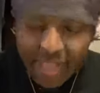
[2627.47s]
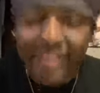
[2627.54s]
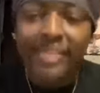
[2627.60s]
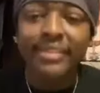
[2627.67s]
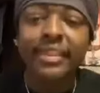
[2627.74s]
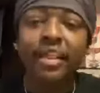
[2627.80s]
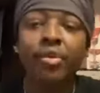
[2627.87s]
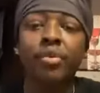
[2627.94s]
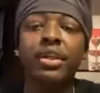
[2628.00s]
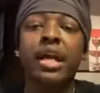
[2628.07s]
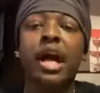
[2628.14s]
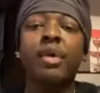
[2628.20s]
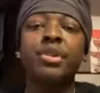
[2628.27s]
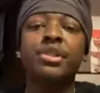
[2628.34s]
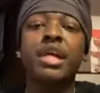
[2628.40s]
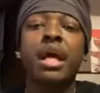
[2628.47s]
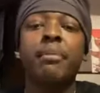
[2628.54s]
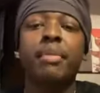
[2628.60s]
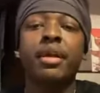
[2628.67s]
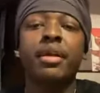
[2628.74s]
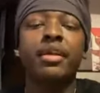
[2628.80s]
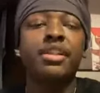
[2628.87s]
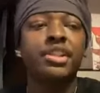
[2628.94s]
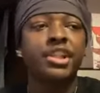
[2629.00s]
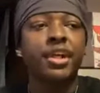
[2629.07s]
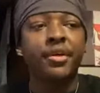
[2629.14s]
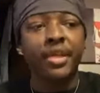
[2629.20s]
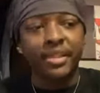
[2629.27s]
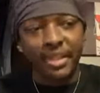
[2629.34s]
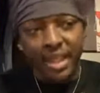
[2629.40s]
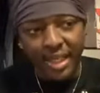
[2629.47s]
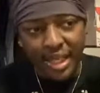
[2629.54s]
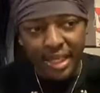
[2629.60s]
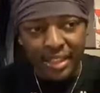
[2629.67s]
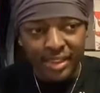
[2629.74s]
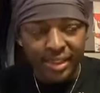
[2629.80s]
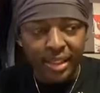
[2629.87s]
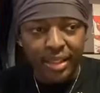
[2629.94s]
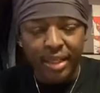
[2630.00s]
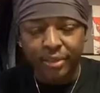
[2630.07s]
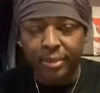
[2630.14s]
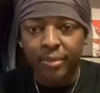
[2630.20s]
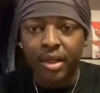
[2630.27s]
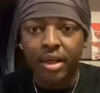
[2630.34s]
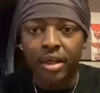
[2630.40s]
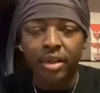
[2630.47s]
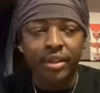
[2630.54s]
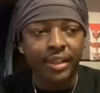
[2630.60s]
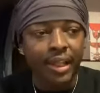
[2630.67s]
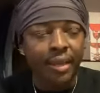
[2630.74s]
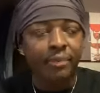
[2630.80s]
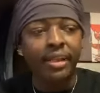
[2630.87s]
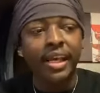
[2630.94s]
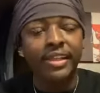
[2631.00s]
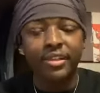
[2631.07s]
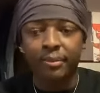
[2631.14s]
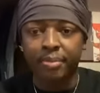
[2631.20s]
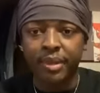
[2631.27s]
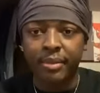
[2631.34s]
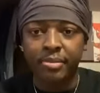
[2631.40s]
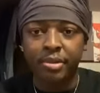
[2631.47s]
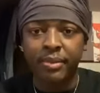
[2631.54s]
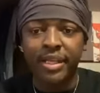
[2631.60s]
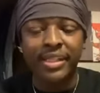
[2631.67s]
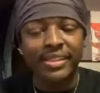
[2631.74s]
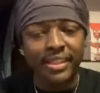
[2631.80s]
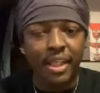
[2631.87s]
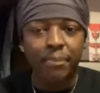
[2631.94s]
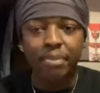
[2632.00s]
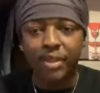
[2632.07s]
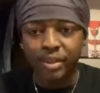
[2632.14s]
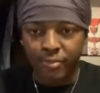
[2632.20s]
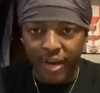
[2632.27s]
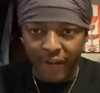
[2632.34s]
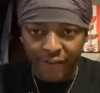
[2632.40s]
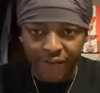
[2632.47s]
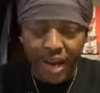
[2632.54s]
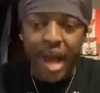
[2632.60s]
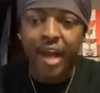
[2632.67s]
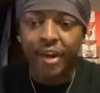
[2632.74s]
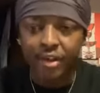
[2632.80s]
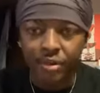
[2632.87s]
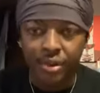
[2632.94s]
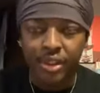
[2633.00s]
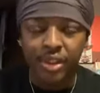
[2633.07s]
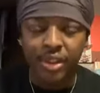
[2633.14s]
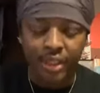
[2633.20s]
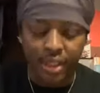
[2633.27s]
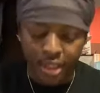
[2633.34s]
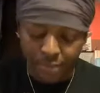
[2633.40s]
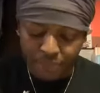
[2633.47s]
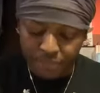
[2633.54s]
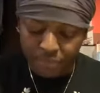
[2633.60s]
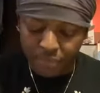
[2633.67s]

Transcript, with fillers: And it's dealing with Yahawashi being in the chariots, kind of sealing out them uh the damn laser beams, man. Tempest, right? Fire, you understand?